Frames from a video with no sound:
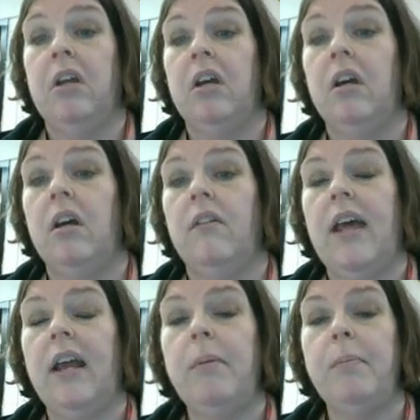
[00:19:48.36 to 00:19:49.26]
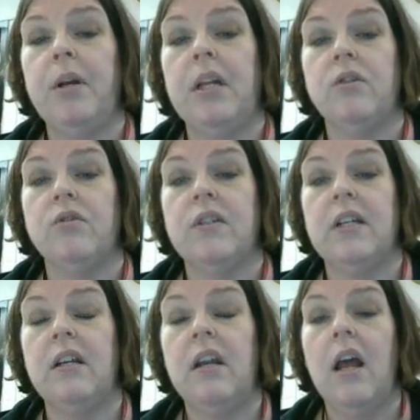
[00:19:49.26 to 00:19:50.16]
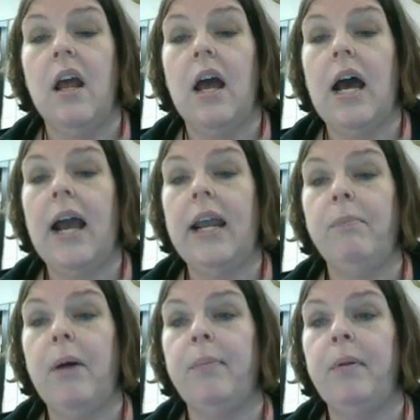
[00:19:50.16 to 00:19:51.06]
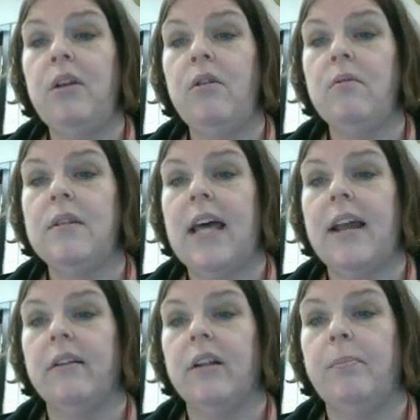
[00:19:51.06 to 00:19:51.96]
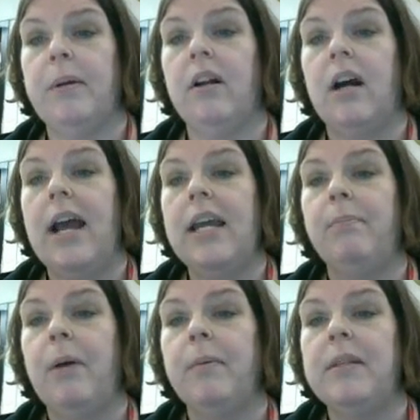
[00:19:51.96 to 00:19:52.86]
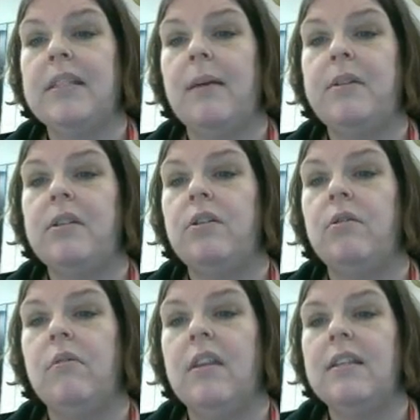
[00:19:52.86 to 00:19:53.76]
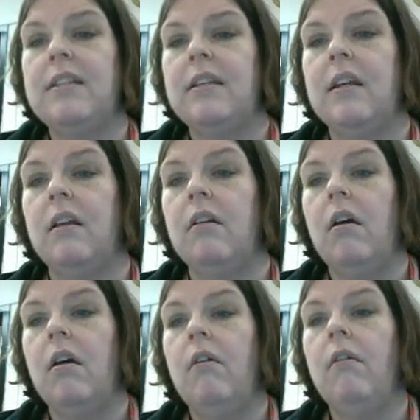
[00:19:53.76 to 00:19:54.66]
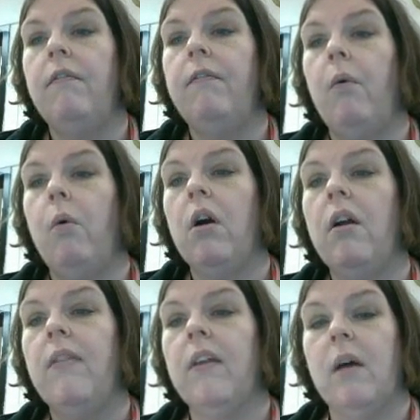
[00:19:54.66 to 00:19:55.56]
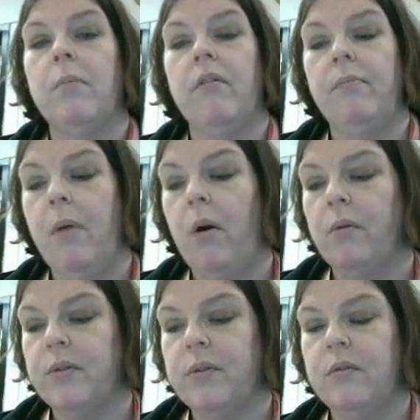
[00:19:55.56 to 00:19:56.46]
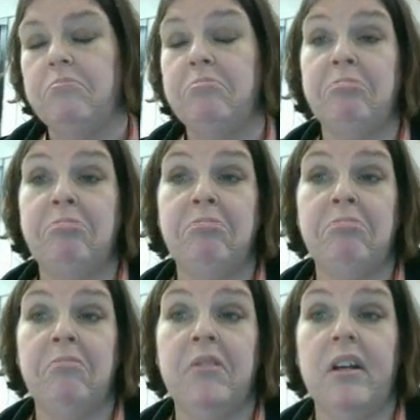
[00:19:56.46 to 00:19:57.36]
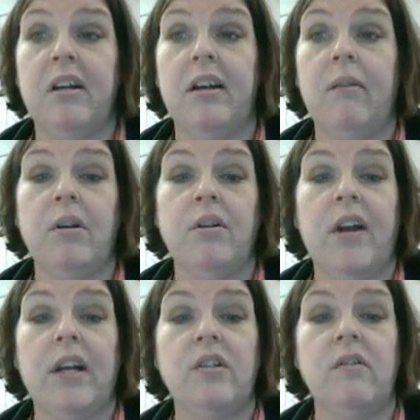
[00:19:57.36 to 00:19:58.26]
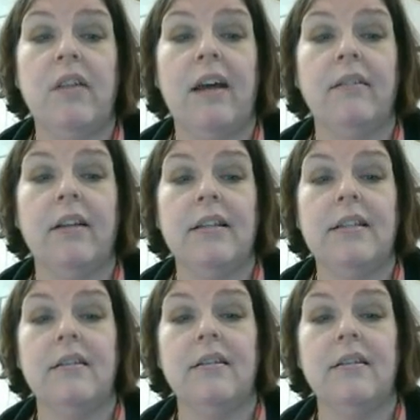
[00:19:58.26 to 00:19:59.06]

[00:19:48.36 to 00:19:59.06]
Huh, that could be pretty interesting. I can probably use that a little bit. I could probably substitute this in for the number of moles. Huh, I wonder if I could do that. Let's see.